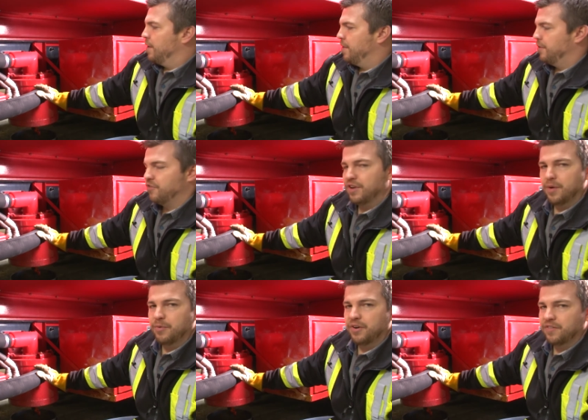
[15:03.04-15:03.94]
there's a
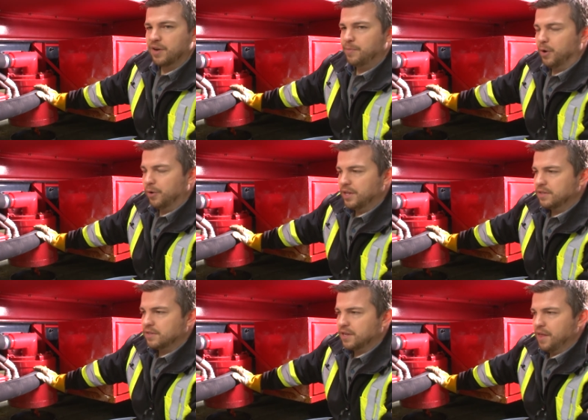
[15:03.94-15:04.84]
number of
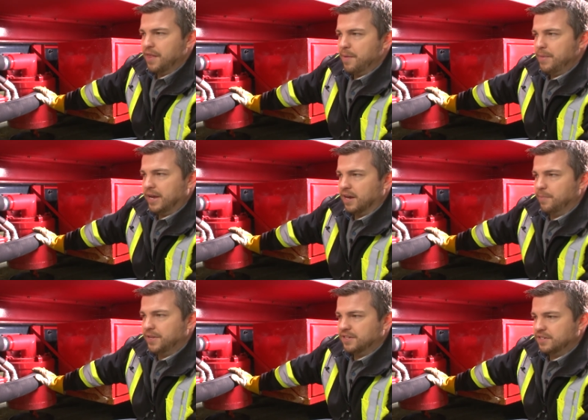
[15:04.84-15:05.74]
components that make
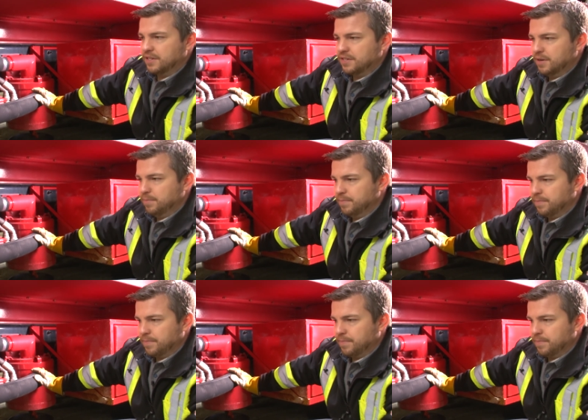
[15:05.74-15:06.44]
up this system.